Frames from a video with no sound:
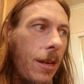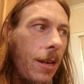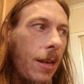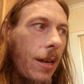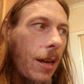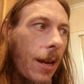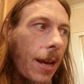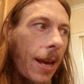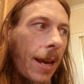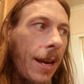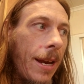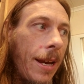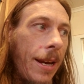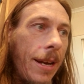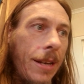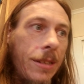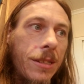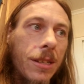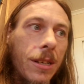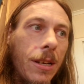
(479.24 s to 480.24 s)

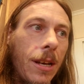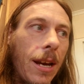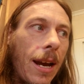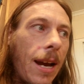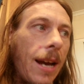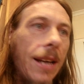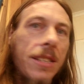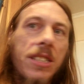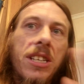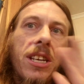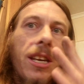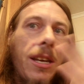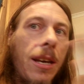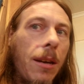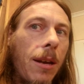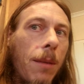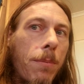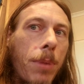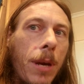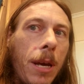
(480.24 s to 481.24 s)
And asking
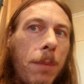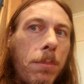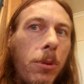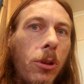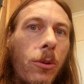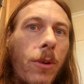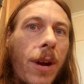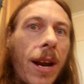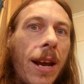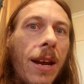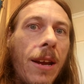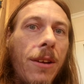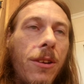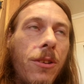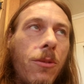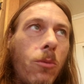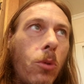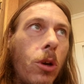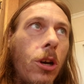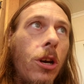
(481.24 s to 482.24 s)
people around
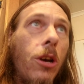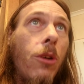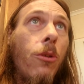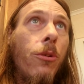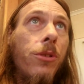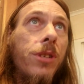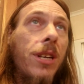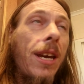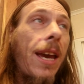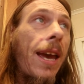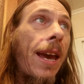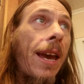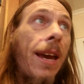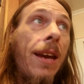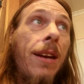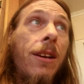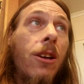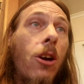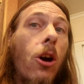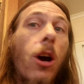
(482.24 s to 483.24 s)
the world, and I